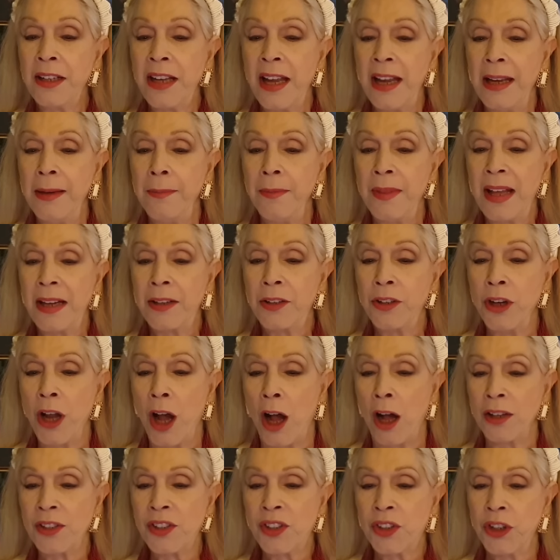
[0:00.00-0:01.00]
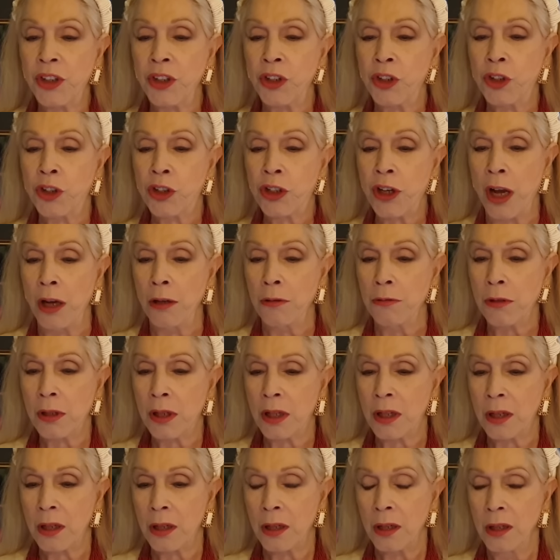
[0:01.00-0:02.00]
came that nasty
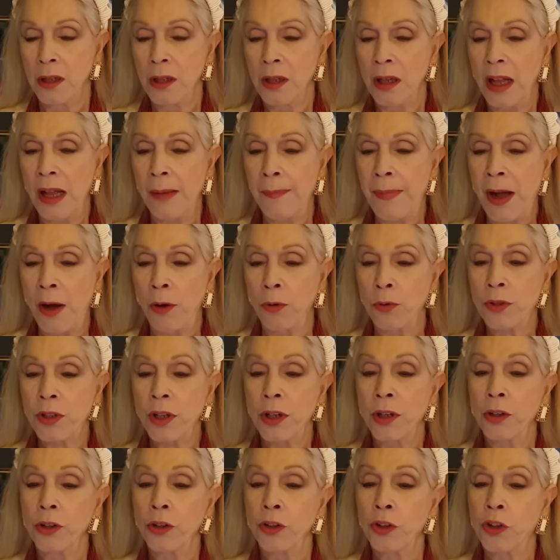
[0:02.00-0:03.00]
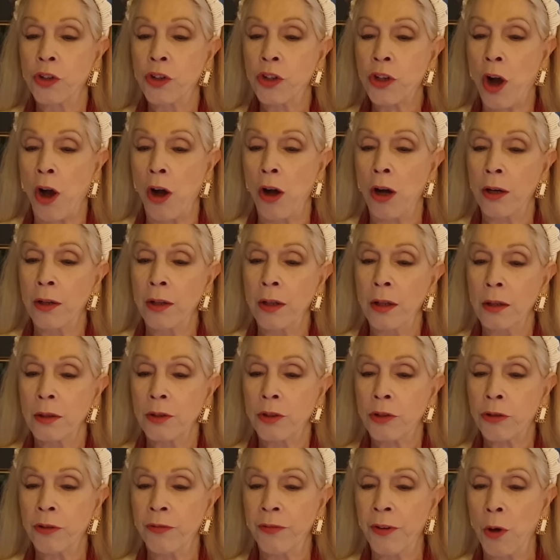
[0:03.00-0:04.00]
joke about John
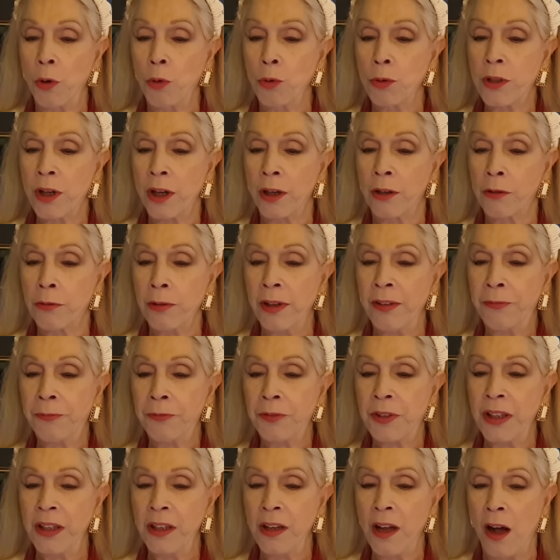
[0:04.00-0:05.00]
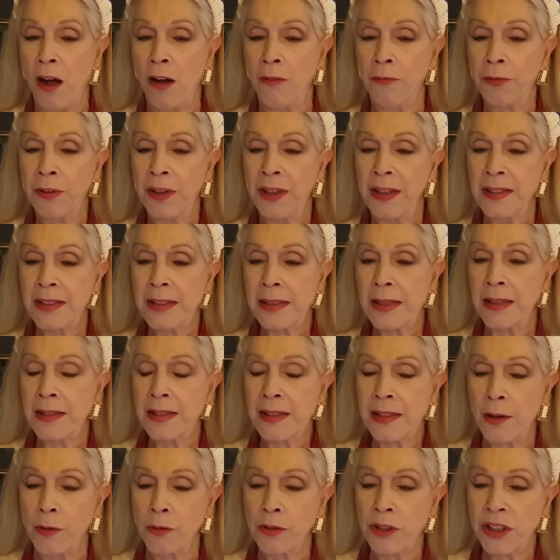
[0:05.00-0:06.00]
Travolta grifting off his
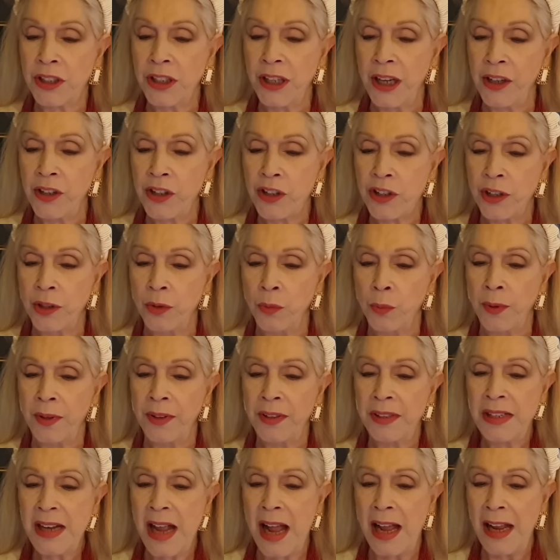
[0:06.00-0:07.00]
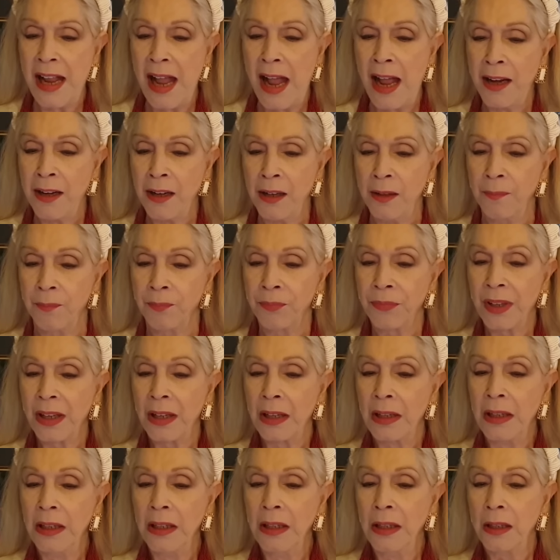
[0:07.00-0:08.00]
association with Diana.
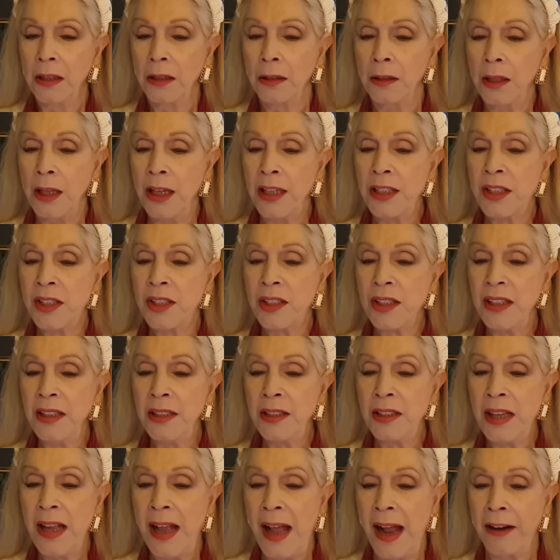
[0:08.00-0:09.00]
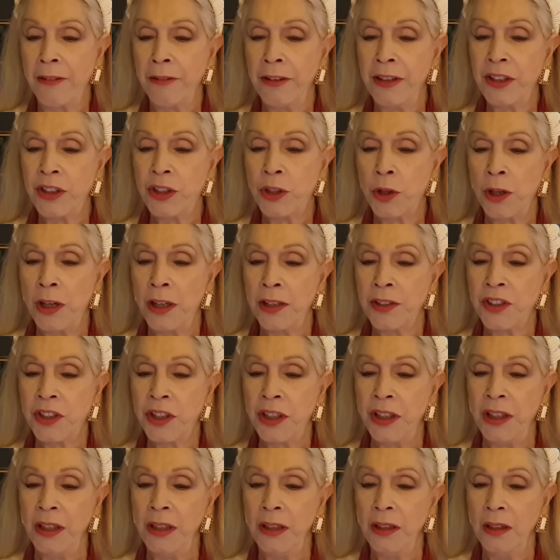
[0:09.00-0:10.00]
This is Harry to a
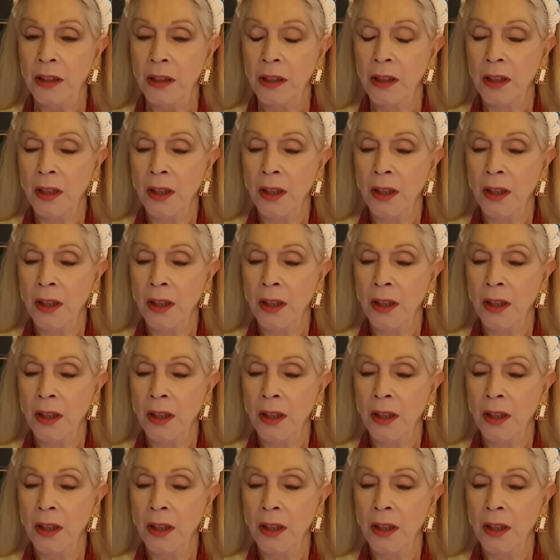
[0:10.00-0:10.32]
T,